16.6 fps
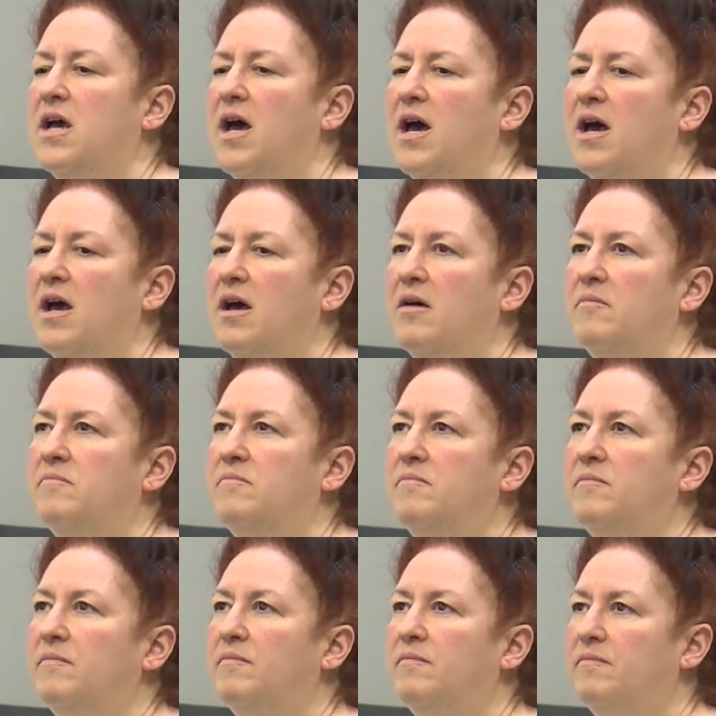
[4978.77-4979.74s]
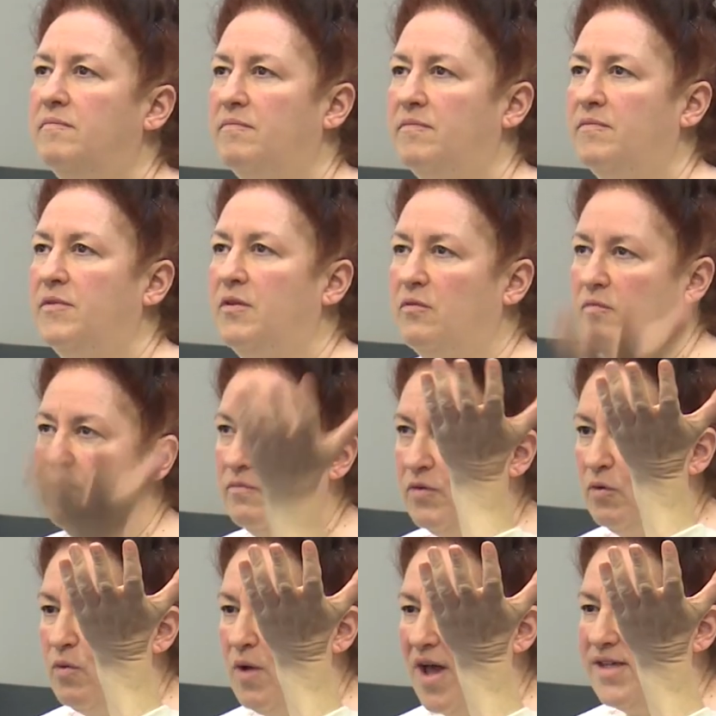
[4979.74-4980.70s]
um, the,
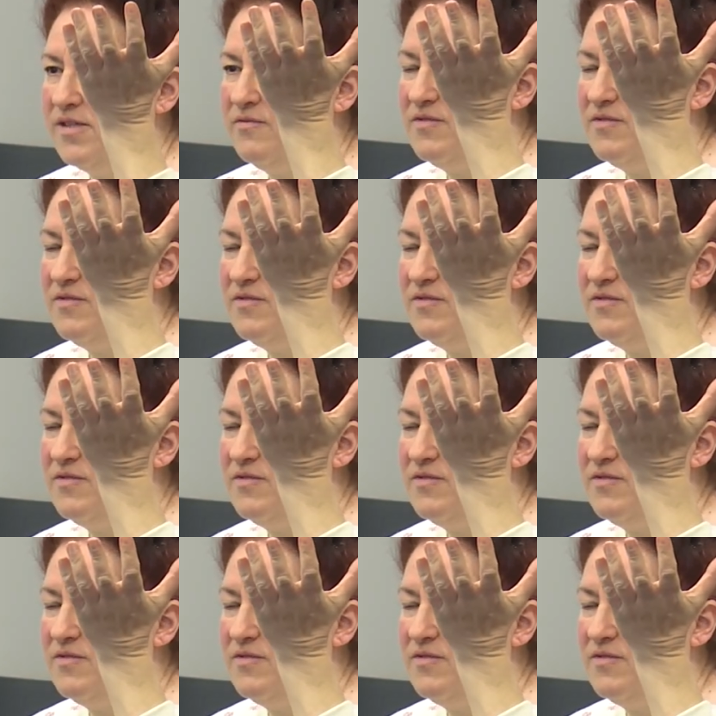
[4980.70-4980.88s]
the, rise